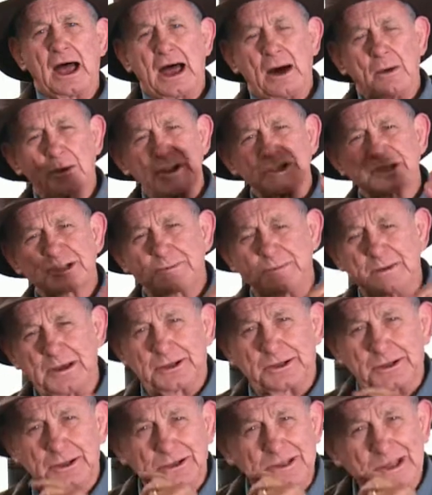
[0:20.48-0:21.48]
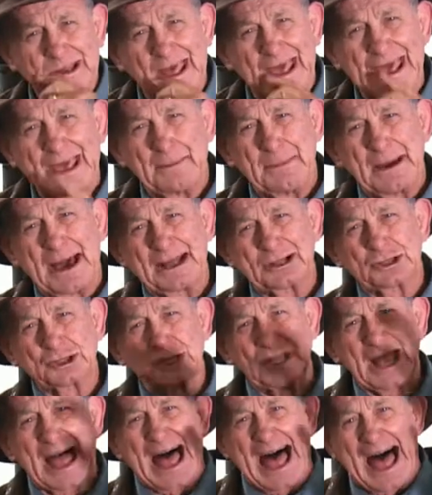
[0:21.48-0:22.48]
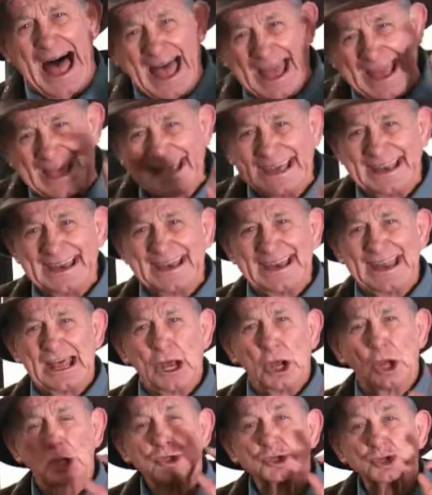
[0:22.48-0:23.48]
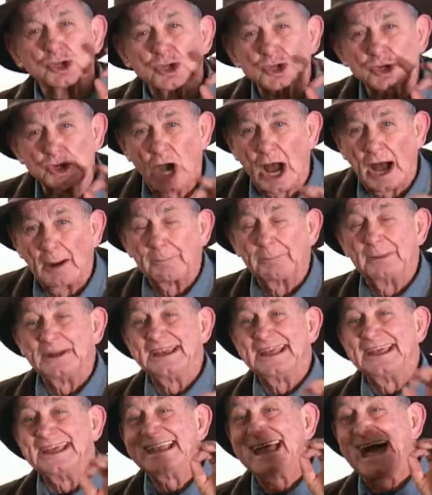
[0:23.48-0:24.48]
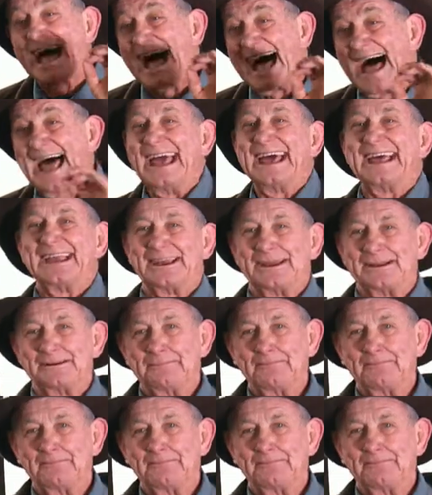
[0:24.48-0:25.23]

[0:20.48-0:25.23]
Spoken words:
I want to speak to you today about iron sharpening iron.